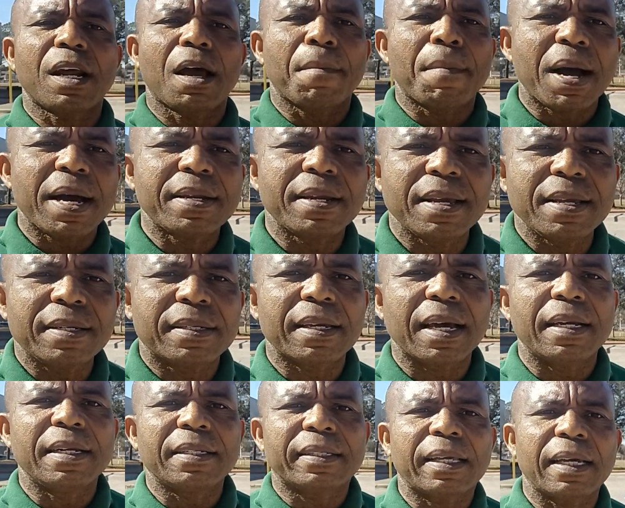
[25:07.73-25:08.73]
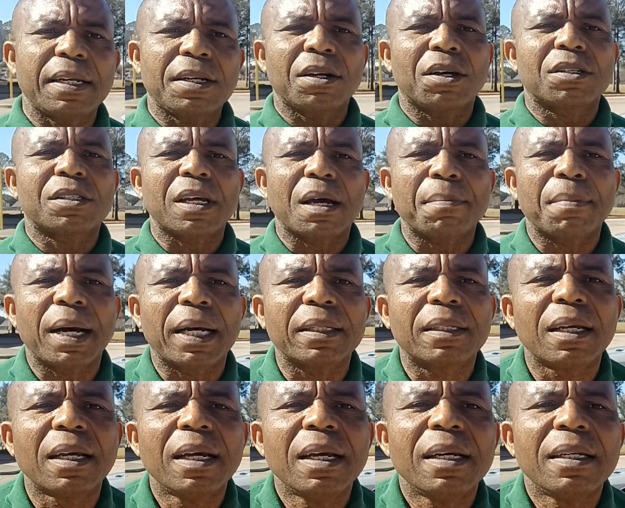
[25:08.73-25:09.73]
about the inside. It's telling us about
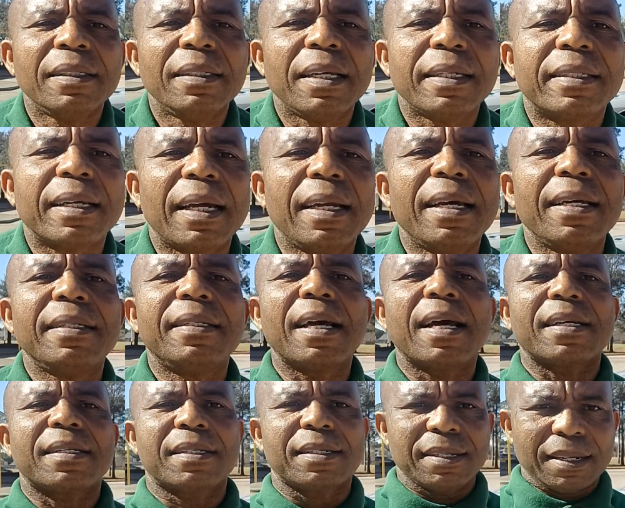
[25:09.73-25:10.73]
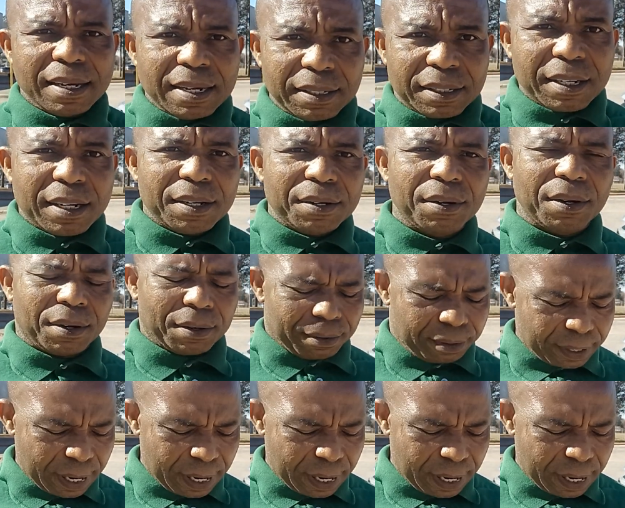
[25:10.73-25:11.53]
the Challenger's interior.